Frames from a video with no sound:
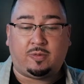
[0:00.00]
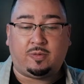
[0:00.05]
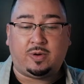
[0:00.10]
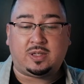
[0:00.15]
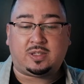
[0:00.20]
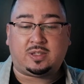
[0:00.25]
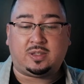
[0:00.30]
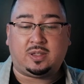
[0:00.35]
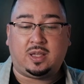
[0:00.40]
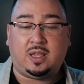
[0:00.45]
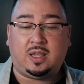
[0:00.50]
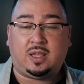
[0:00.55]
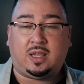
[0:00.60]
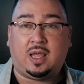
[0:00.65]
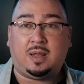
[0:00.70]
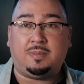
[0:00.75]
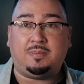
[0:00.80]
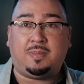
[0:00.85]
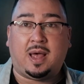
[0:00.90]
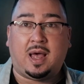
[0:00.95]
recently he
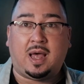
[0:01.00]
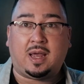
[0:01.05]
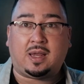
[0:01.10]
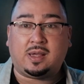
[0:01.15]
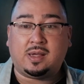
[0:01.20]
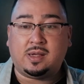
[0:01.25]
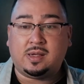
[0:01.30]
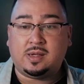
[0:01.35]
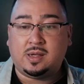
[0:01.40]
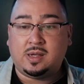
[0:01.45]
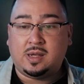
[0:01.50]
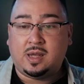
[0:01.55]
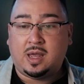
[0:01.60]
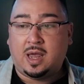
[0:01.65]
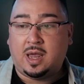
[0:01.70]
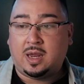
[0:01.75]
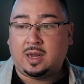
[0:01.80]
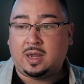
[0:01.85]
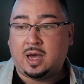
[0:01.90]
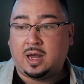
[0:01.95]
came back
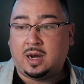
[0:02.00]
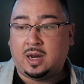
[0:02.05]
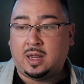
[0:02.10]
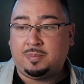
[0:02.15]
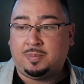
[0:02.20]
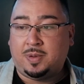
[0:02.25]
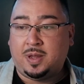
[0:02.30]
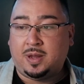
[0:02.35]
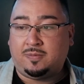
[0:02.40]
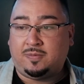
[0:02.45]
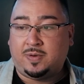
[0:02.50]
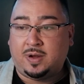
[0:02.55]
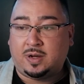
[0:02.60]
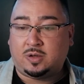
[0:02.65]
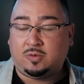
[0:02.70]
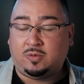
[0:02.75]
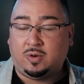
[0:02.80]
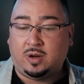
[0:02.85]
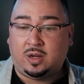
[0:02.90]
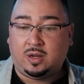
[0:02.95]
and got a big
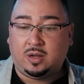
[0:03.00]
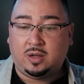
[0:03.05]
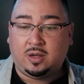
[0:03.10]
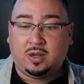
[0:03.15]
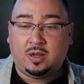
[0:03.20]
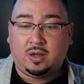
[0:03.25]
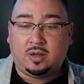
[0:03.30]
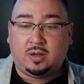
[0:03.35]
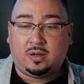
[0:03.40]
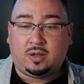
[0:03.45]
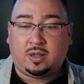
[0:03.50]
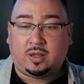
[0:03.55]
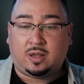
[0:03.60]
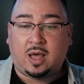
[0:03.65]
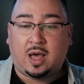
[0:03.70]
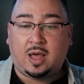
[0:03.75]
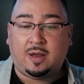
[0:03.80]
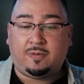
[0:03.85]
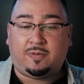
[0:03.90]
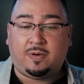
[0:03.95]
victory. The
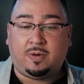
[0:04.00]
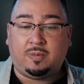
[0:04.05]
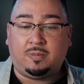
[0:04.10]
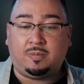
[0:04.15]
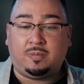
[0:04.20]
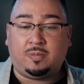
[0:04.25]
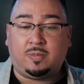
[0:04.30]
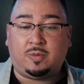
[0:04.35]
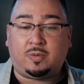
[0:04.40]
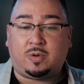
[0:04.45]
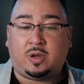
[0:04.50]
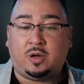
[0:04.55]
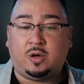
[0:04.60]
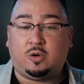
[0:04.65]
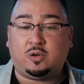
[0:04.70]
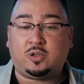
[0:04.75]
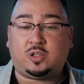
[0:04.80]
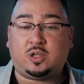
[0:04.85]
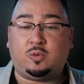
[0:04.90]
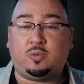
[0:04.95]
guy from
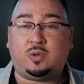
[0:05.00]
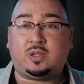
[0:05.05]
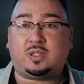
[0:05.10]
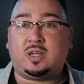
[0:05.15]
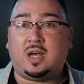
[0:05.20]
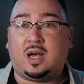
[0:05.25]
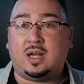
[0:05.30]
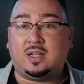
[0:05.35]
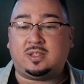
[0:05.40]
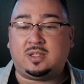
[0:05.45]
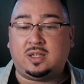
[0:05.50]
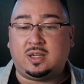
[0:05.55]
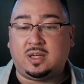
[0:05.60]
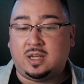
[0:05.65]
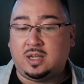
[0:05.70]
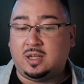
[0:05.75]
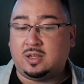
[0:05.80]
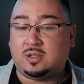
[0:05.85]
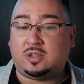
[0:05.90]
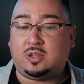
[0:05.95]
Kenosha, Wisconsin,
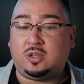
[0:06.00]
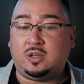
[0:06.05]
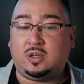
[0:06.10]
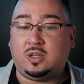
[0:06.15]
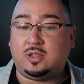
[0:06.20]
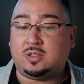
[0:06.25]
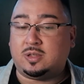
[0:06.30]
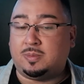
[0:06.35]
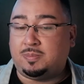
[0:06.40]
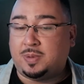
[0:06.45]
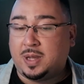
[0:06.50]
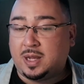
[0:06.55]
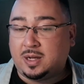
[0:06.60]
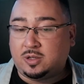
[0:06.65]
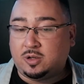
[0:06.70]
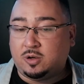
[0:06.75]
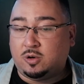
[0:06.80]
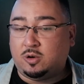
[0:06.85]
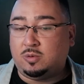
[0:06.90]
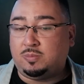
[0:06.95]
he's a big
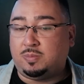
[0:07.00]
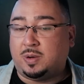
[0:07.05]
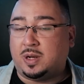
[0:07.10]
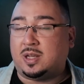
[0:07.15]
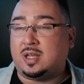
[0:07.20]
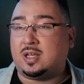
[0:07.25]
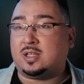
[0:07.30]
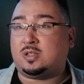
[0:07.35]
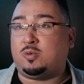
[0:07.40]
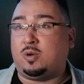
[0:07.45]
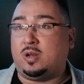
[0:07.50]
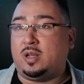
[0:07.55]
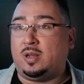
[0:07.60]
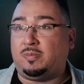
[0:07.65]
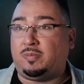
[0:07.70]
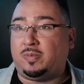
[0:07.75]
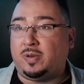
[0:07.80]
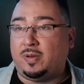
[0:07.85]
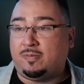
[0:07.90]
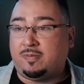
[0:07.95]
dude, but guess what?
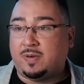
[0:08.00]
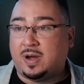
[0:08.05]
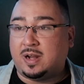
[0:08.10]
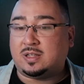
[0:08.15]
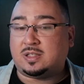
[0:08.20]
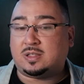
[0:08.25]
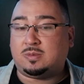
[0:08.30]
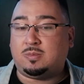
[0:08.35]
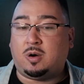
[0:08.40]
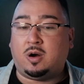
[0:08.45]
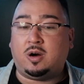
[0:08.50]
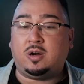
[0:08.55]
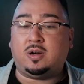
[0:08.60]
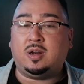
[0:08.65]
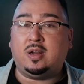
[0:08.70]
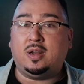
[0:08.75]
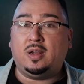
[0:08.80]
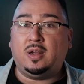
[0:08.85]
He fights smart,